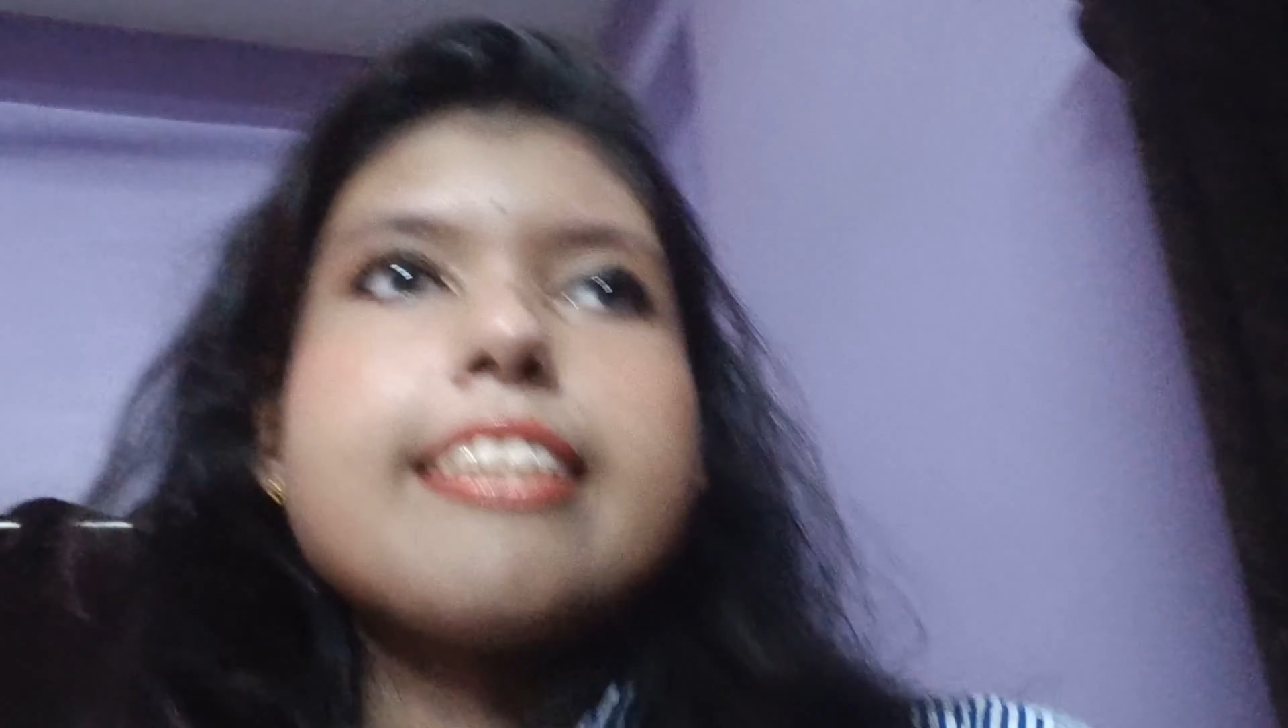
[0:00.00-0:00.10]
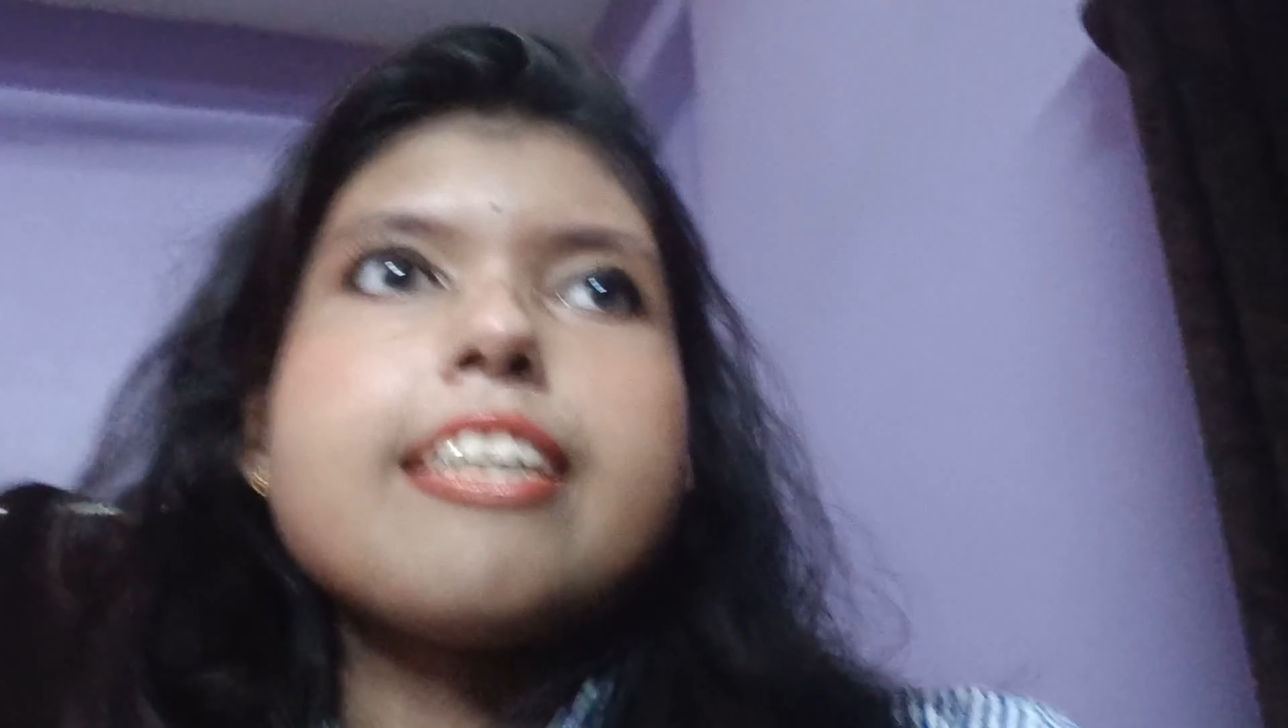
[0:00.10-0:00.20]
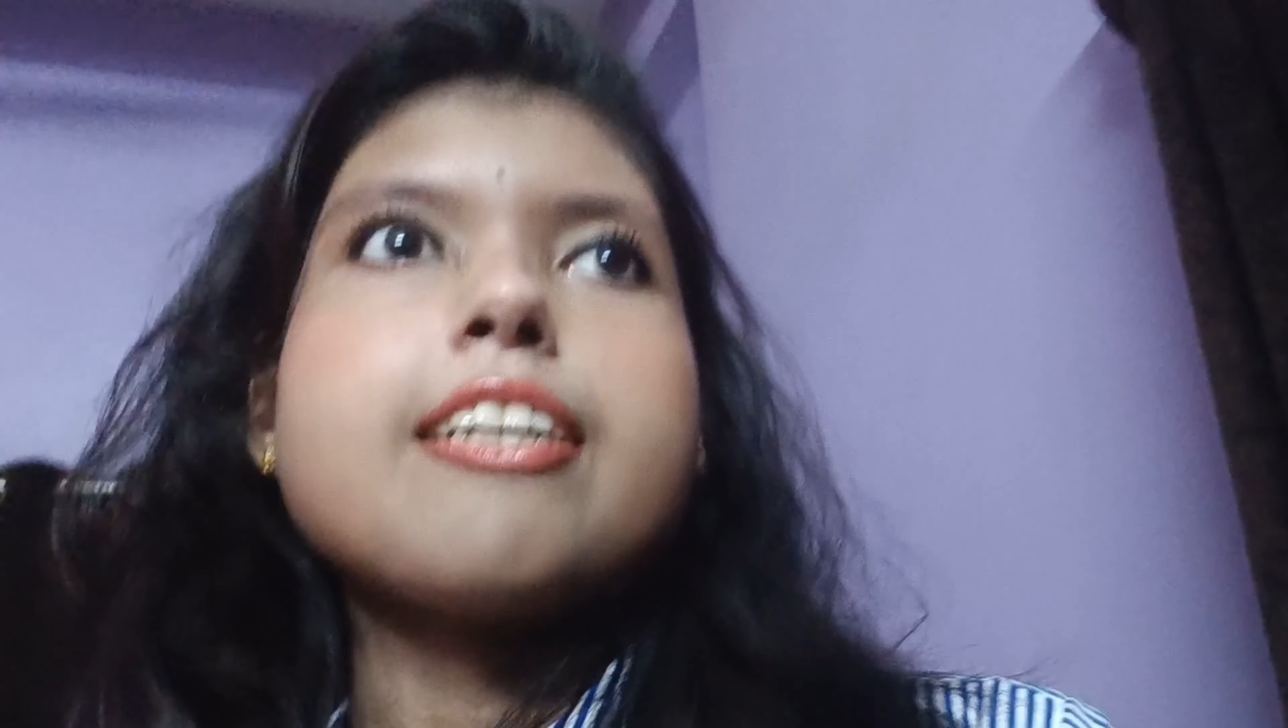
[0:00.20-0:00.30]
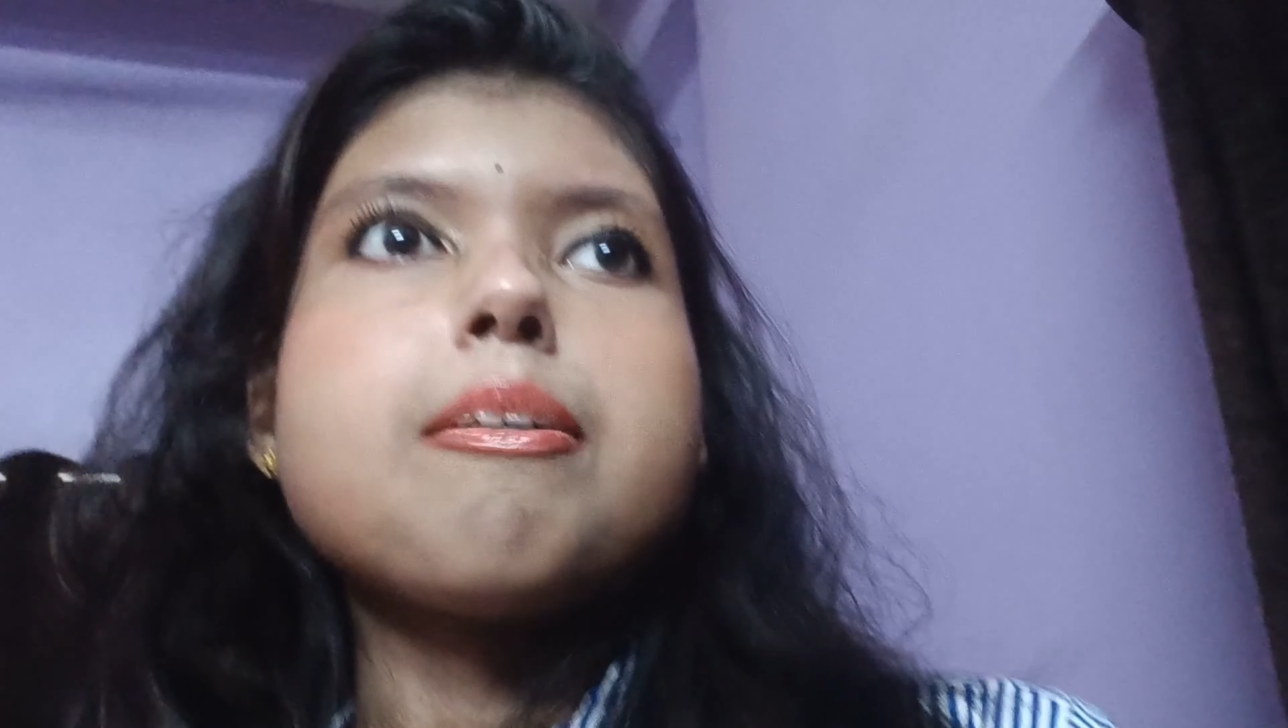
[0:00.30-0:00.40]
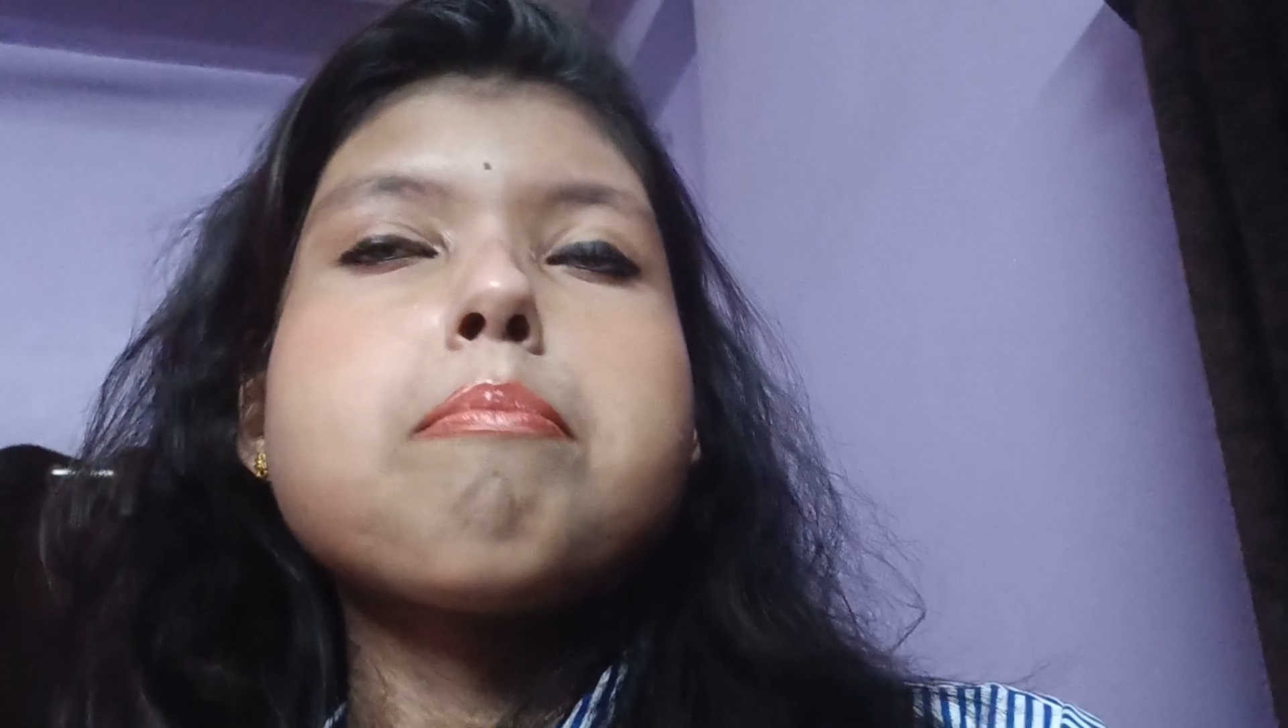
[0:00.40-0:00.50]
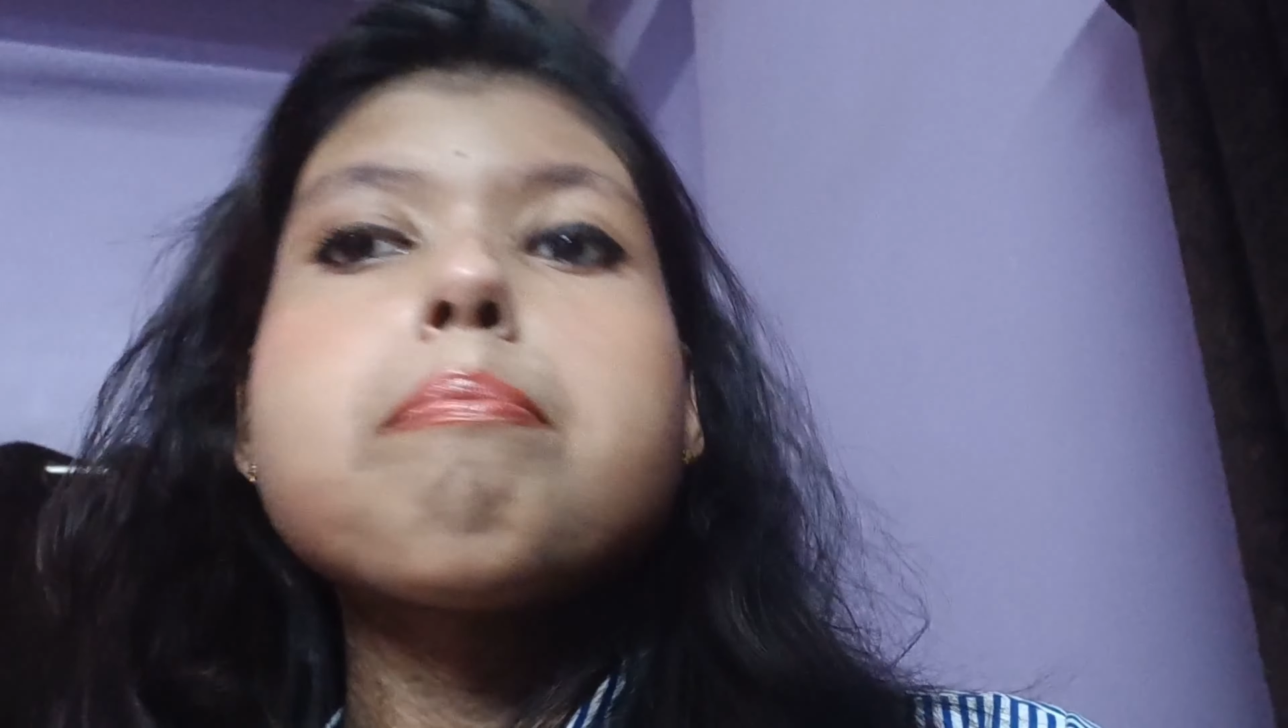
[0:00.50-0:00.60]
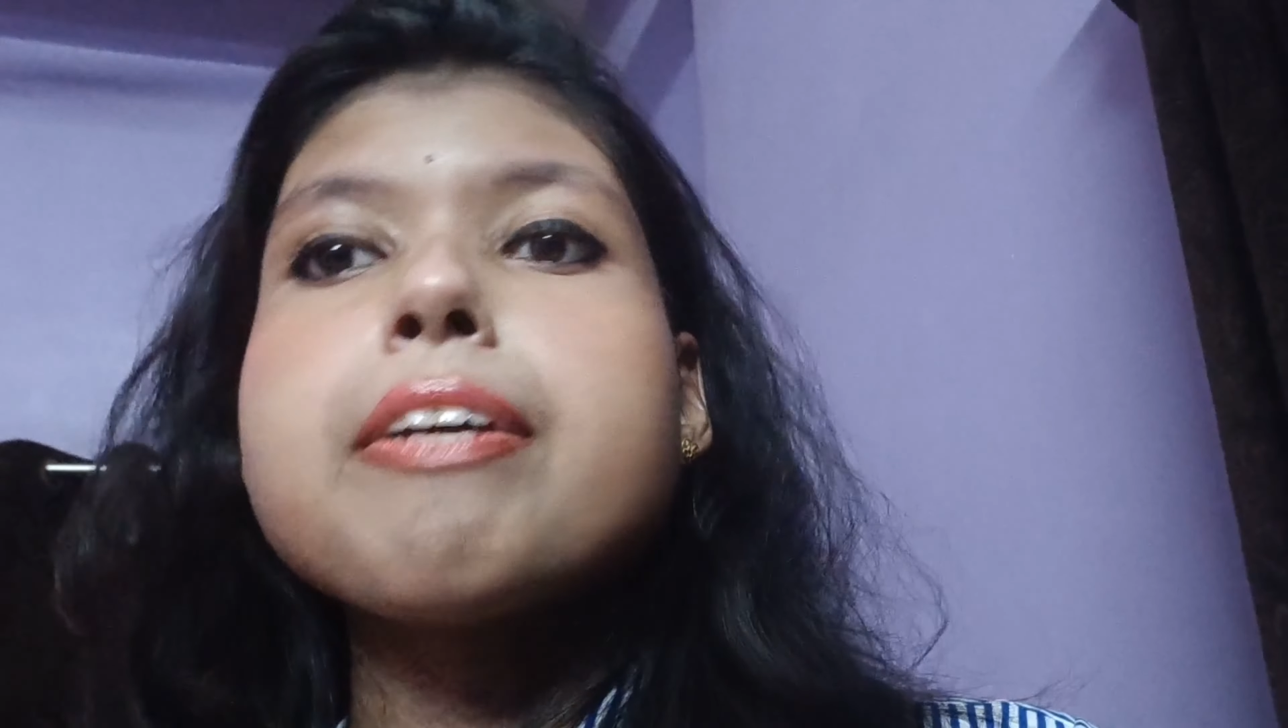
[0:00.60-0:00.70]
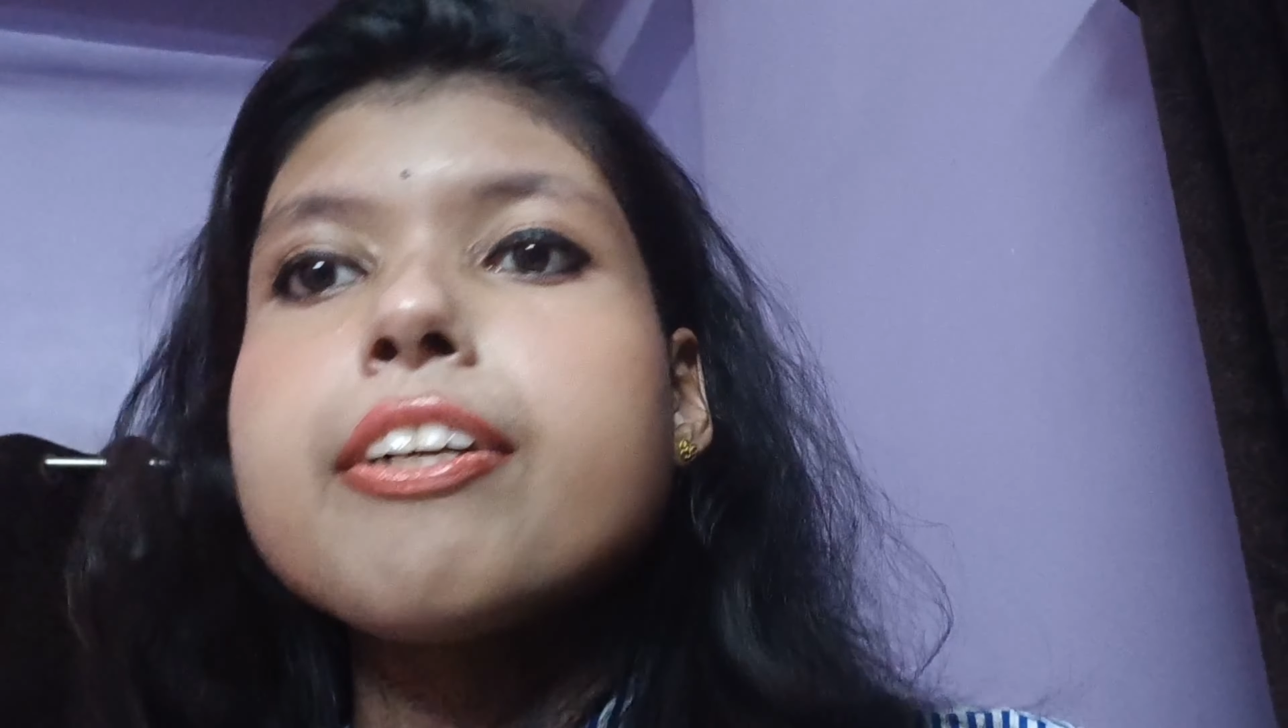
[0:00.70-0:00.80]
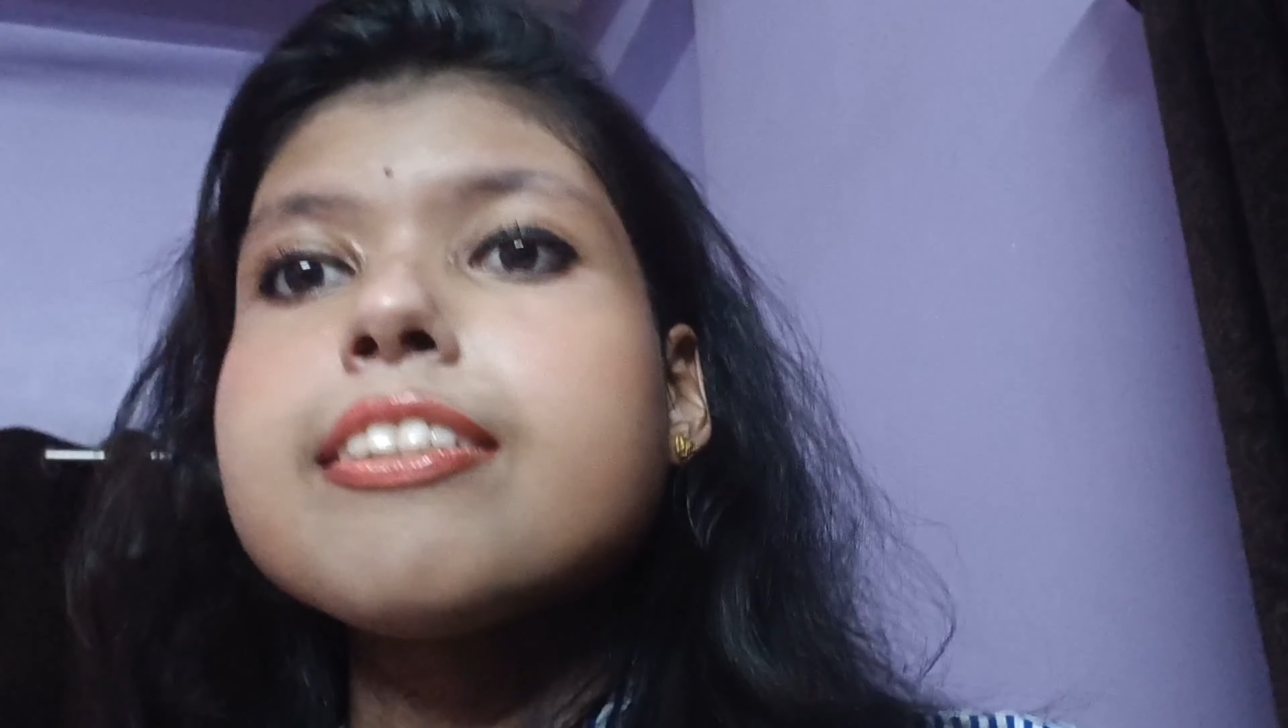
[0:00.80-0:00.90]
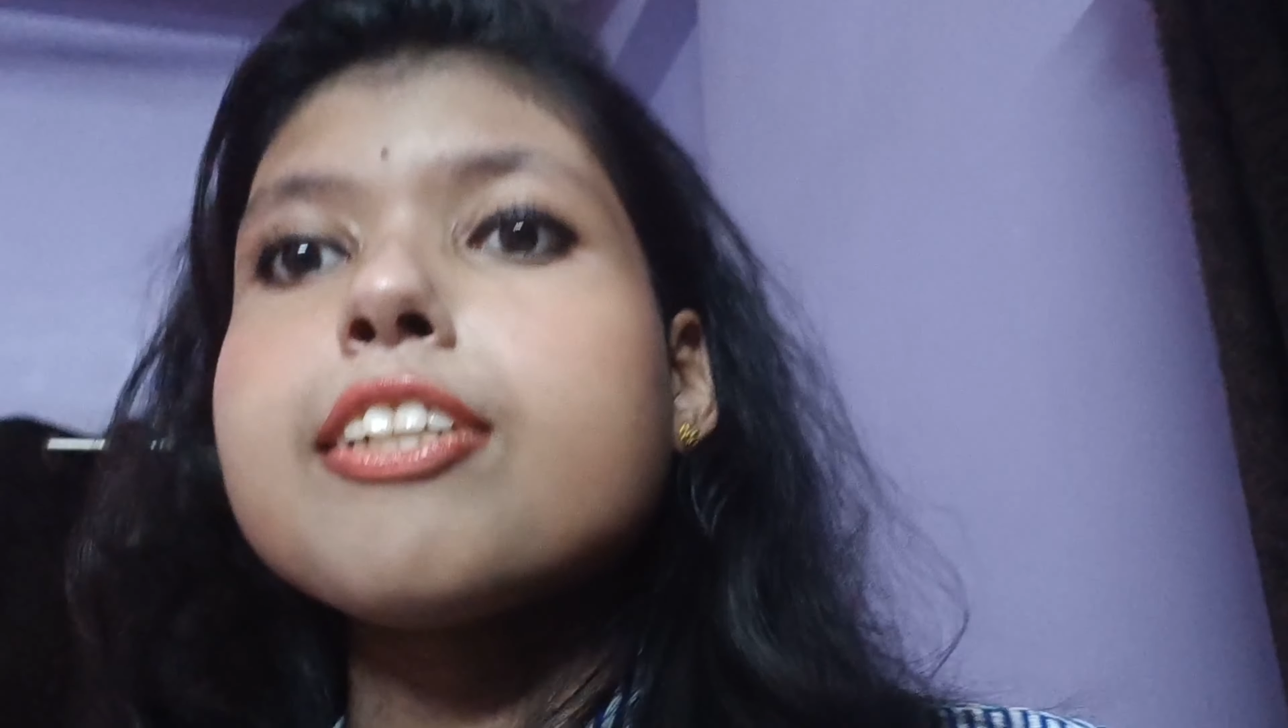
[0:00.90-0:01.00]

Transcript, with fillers: the mirror